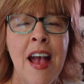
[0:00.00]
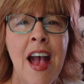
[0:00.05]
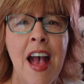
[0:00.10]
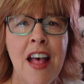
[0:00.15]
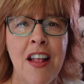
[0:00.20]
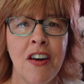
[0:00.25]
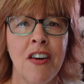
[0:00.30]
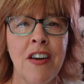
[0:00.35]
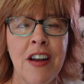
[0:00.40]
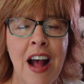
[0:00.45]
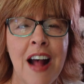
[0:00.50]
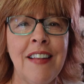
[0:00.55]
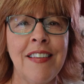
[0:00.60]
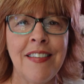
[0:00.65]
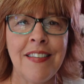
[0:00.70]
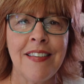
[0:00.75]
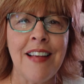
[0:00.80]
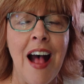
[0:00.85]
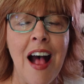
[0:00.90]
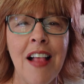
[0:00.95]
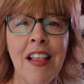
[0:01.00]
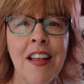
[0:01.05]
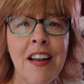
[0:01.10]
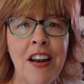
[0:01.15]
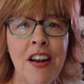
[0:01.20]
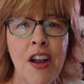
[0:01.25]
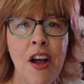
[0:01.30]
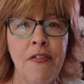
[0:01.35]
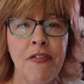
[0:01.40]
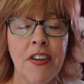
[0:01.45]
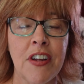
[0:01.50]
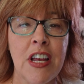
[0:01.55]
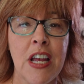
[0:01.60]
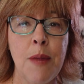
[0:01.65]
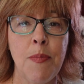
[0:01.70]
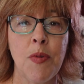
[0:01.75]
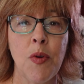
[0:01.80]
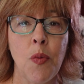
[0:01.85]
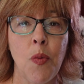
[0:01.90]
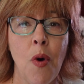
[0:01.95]
and are not solid enough to
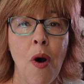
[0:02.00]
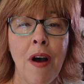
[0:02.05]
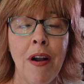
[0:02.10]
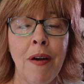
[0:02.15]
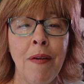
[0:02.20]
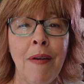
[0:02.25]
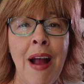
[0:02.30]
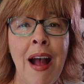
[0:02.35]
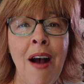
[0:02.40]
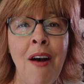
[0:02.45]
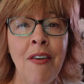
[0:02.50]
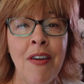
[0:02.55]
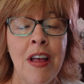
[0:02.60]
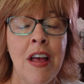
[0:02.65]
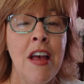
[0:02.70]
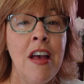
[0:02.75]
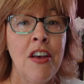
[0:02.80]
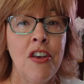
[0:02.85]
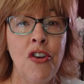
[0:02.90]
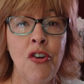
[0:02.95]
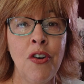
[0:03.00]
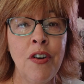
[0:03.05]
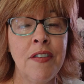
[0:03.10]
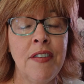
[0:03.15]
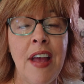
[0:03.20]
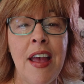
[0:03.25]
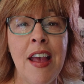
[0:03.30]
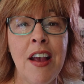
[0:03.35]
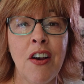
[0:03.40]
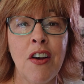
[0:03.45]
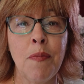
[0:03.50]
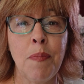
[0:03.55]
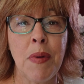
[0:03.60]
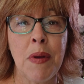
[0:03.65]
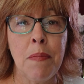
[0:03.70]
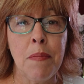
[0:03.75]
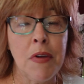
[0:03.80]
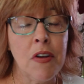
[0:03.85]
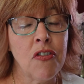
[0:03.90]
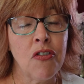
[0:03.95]
keep the water out, your day could be
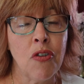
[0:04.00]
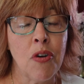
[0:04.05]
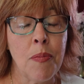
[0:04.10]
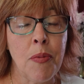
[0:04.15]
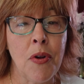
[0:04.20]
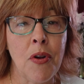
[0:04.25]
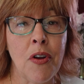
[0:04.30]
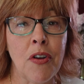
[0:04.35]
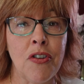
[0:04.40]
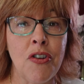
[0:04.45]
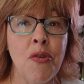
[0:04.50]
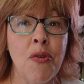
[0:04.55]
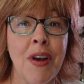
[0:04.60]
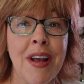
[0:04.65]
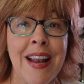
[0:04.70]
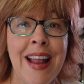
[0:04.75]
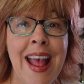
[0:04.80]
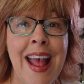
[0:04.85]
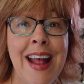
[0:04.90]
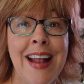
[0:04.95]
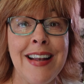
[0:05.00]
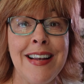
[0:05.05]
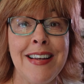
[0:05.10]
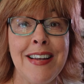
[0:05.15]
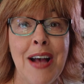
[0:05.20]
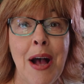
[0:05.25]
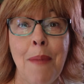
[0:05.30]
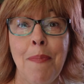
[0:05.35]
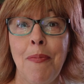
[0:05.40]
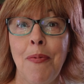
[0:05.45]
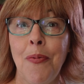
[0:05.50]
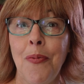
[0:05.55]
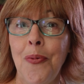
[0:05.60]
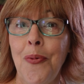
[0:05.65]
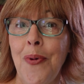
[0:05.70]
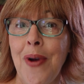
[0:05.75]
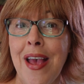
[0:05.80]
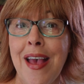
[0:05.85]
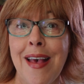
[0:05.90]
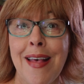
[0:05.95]
miserable and you could end up
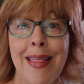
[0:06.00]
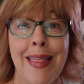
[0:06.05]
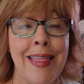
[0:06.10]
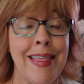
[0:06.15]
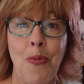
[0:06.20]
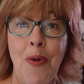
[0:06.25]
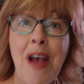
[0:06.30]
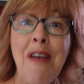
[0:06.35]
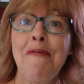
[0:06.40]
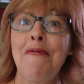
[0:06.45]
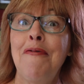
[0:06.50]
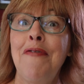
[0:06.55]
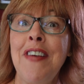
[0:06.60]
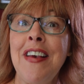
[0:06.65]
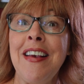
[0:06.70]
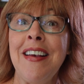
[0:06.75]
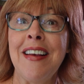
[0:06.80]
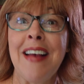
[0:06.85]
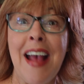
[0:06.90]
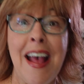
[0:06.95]
with wet feet.